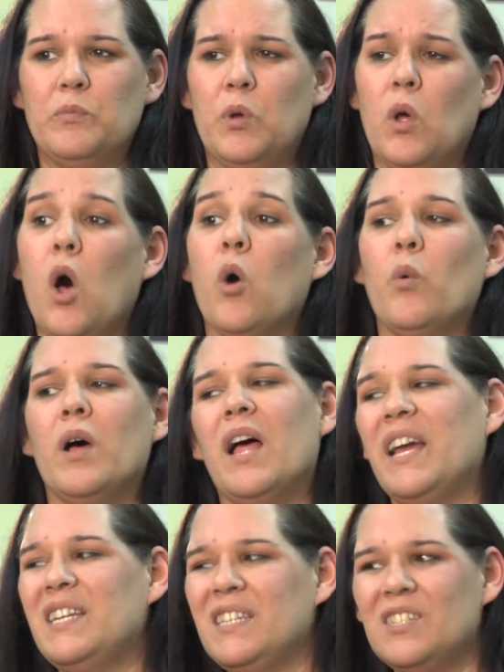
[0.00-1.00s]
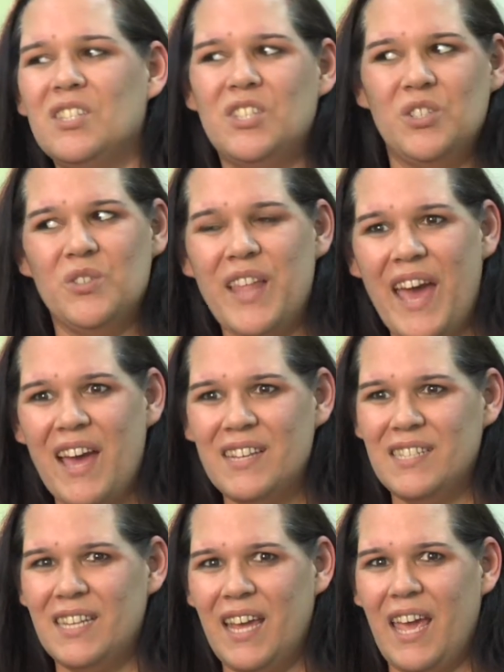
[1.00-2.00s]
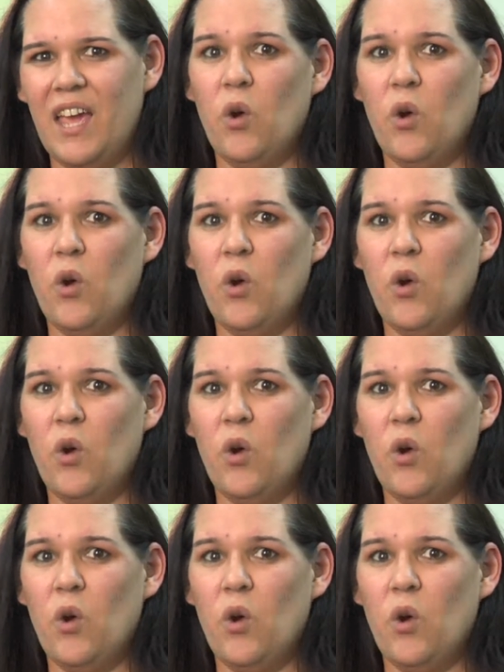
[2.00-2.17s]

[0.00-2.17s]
pull, oh, well, I didn't do that today,